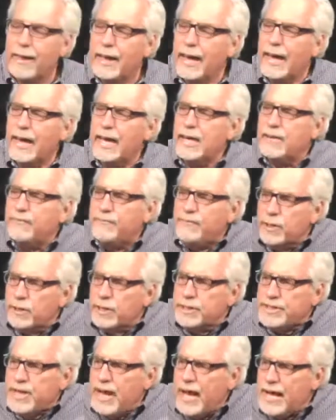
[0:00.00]
And if you're
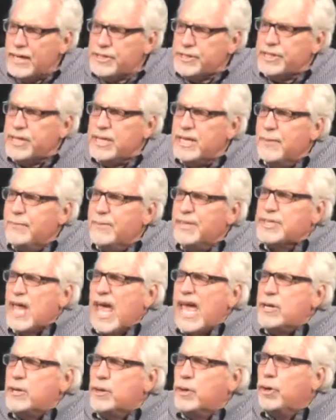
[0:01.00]
attached to him, it's
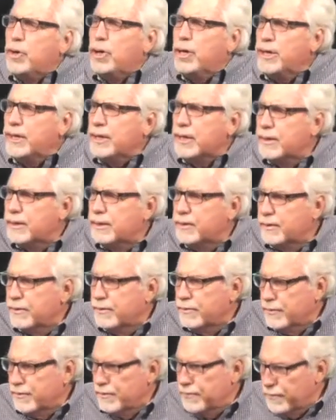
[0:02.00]
a good
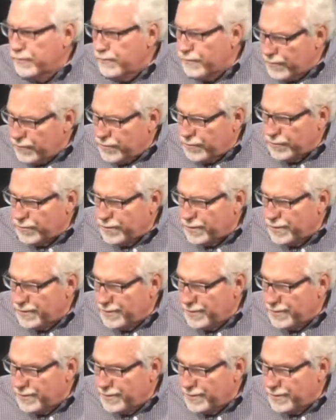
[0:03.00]
fruit.